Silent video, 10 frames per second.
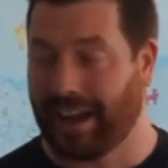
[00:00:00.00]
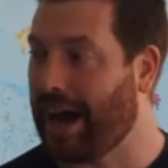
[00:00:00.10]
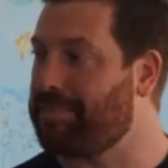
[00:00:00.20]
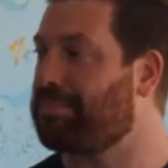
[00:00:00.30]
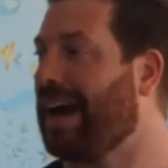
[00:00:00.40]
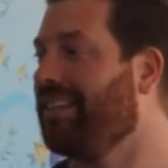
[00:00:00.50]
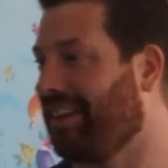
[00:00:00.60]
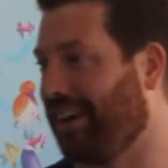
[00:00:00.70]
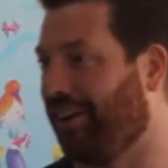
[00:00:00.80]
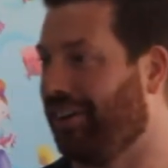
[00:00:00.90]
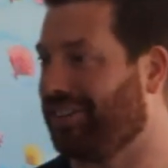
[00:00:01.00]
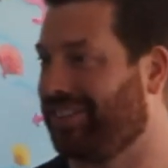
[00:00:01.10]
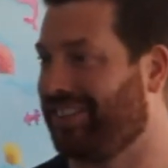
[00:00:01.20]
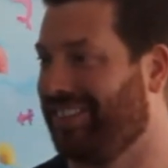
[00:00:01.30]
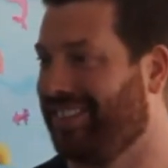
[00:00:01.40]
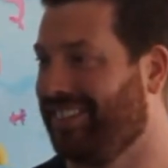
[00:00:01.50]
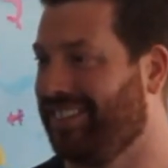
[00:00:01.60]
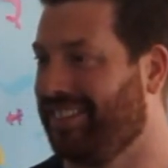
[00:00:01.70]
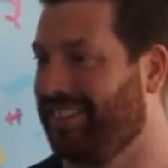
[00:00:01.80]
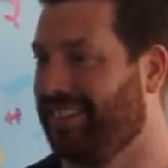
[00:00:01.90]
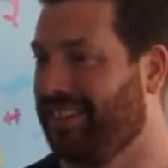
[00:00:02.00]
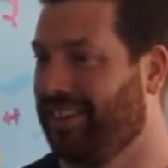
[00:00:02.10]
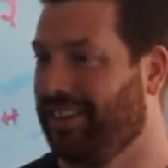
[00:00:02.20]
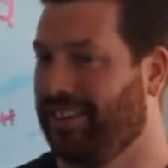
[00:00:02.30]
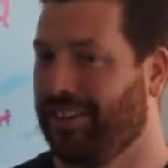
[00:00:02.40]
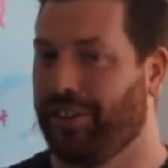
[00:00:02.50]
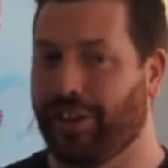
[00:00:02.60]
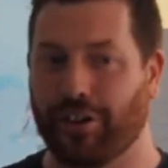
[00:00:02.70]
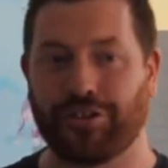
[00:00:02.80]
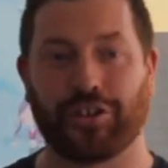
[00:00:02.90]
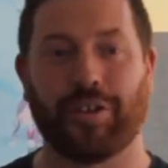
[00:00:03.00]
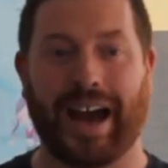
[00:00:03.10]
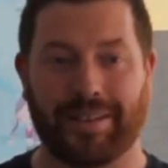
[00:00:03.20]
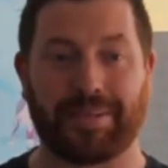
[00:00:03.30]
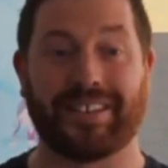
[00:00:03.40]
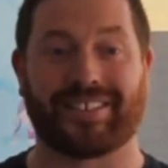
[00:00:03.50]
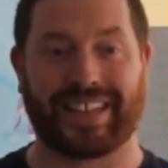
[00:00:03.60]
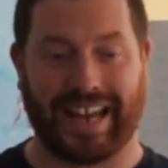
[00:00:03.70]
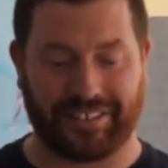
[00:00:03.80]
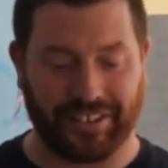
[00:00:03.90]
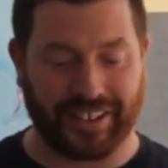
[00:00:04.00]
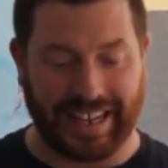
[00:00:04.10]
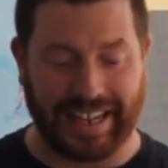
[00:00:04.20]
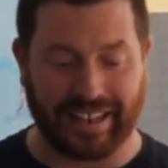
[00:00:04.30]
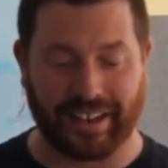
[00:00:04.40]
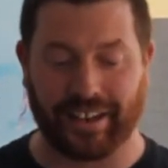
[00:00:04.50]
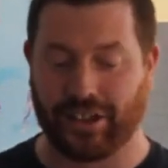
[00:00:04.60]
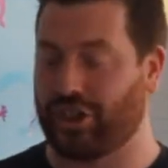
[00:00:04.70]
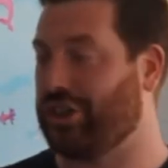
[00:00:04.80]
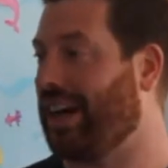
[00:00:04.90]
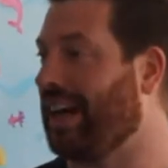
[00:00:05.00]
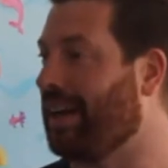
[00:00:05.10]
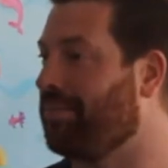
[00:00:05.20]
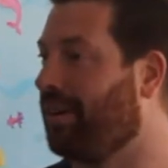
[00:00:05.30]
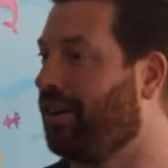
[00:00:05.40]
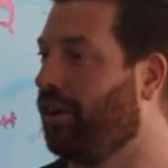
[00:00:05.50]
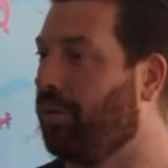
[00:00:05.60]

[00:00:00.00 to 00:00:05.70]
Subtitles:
At Pentecost, those who had been scattered in shame